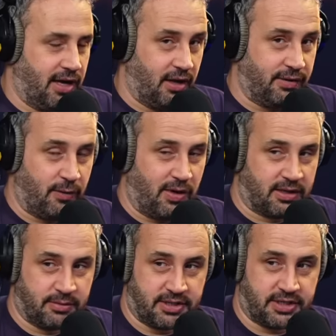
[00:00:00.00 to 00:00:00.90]
Hello there,
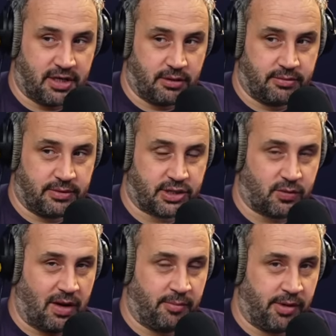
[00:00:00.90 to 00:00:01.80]
welcome to the show. The
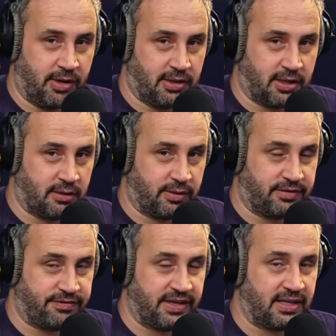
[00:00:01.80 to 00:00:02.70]
Square Ball, along with
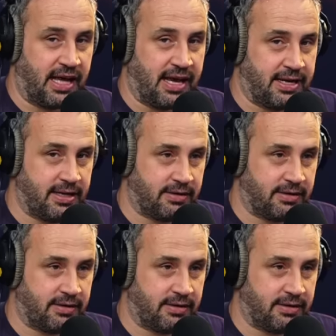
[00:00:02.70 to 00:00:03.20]
Phil Hay